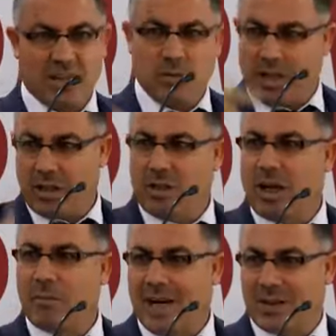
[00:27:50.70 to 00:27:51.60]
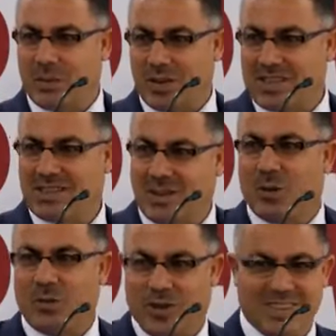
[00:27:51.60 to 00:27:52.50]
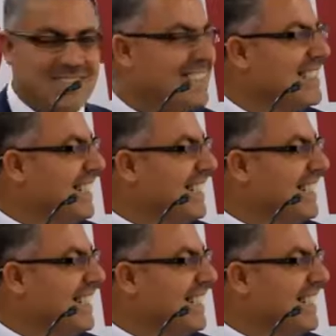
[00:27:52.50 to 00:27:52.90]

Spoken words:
when you come back to this conference.